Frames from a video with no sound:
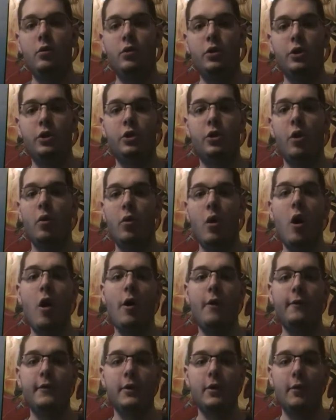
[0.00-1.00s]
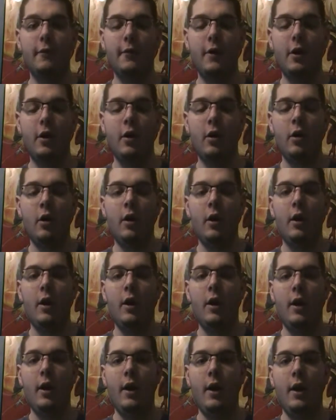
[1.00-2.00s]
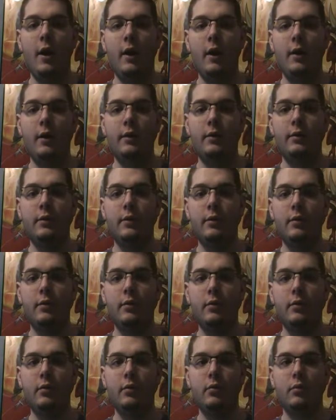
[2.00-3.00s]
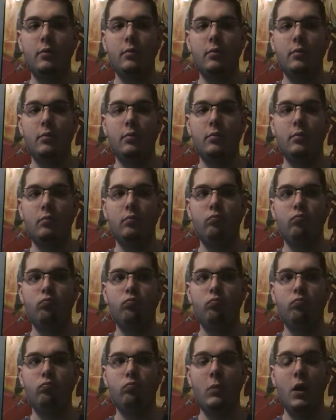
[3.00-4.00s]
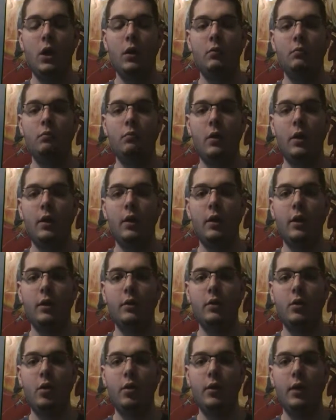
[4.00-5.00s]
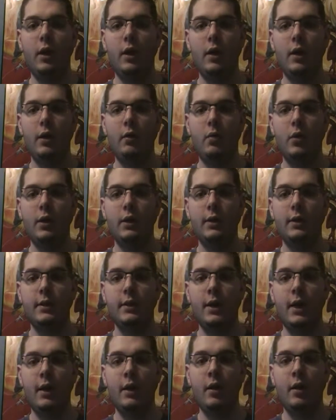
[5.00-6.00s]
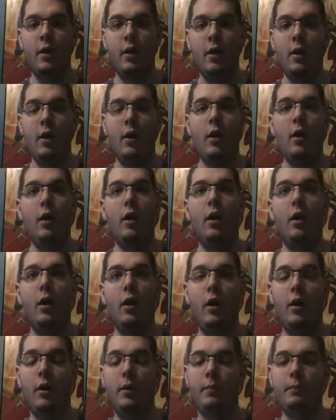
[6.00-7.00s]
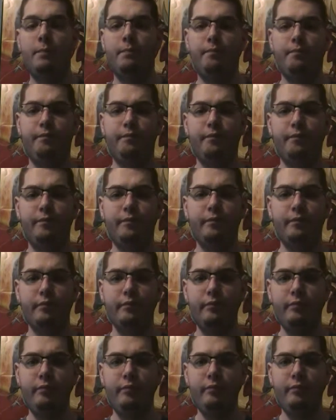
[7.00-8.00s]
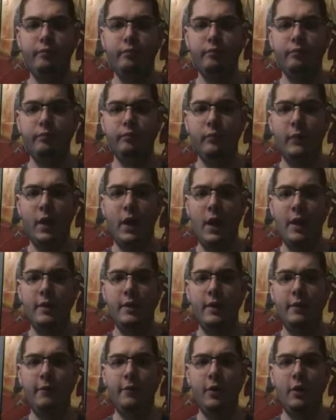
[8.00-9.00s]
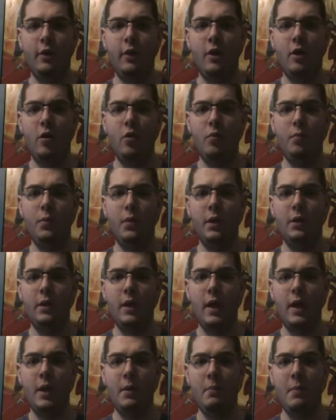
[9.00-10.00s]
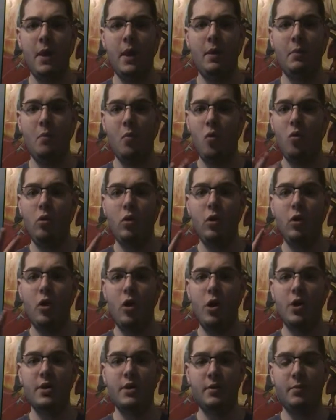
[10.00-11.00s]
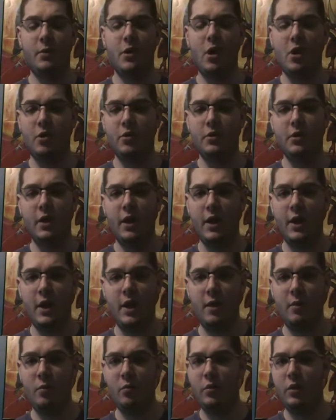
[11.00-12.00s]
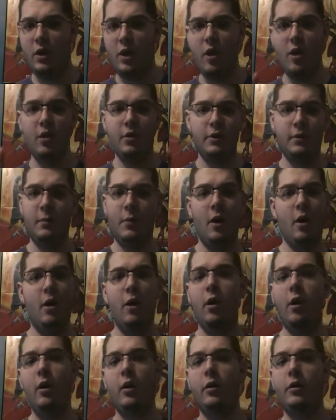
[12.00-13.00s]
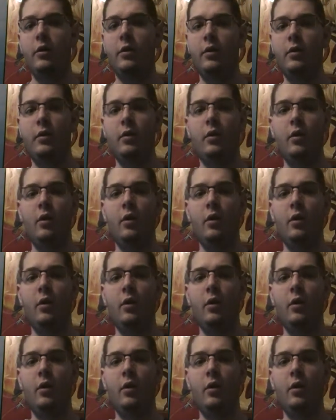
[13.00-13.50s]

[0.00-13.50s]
just shown off so far. And yeah, I think that's all that I wanted to say. I definitely hope that they make more awesome cards like him with the awesome art and